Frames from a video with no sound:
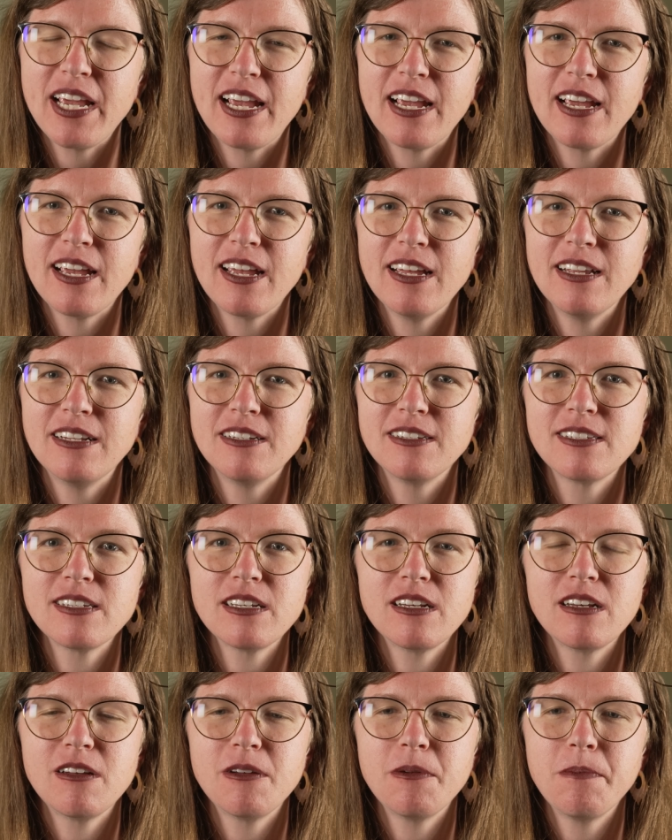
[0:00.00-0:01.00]

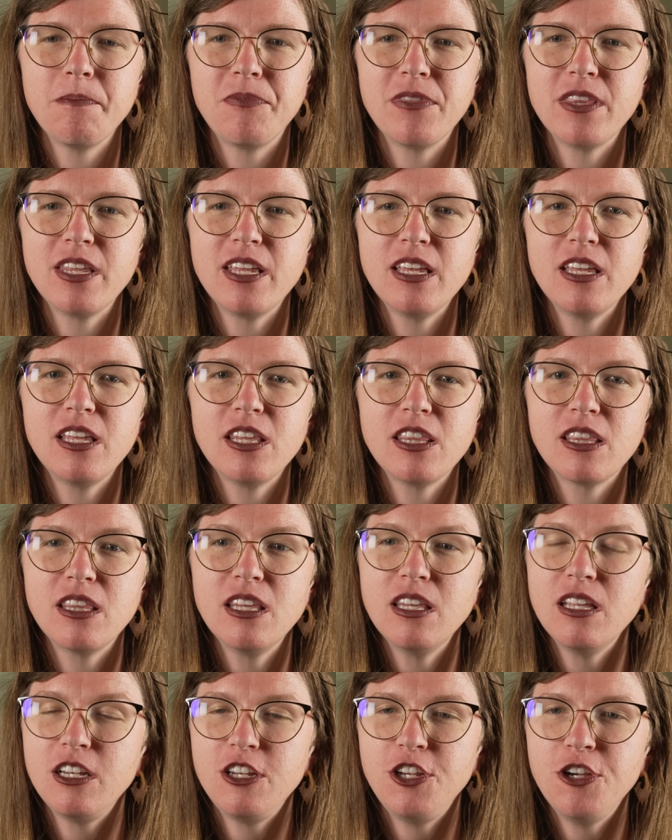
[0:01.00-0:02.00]
And
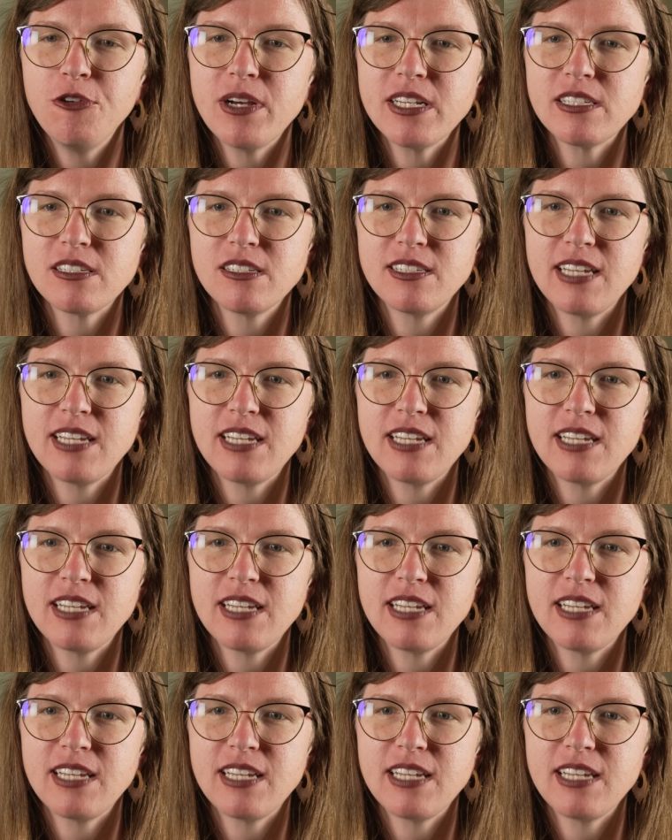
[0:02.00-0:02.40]
U.S.